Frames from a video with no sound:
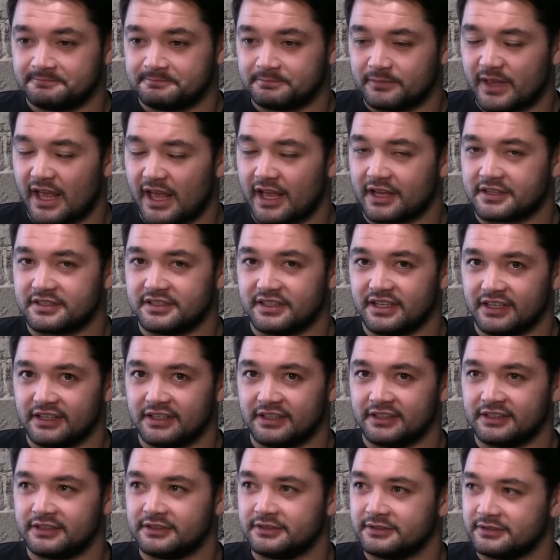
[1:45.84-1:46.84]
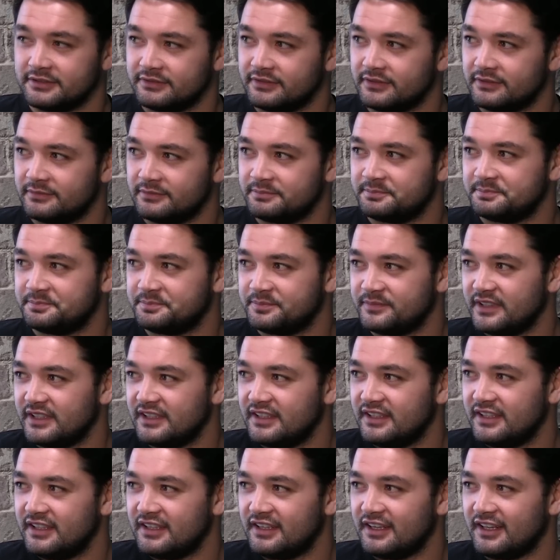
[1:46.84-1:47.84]
Accidentally.
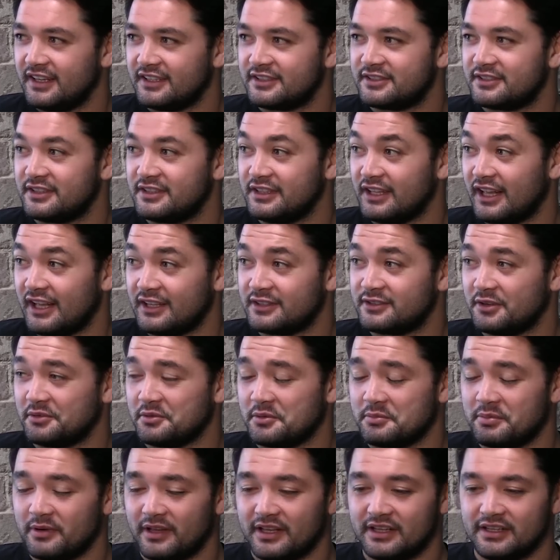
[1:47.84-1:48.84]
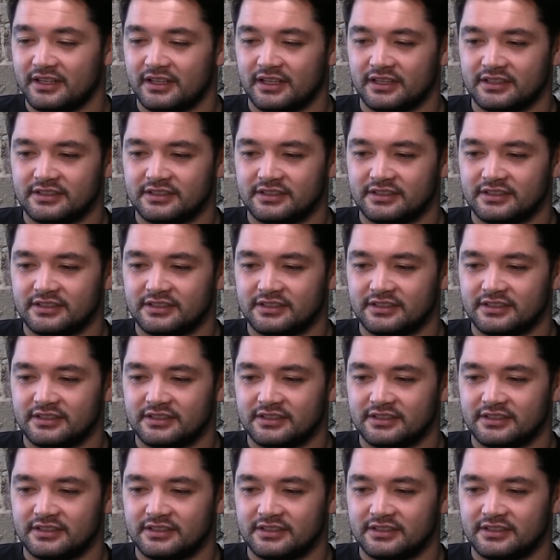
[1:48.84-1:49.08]
Last time I played there.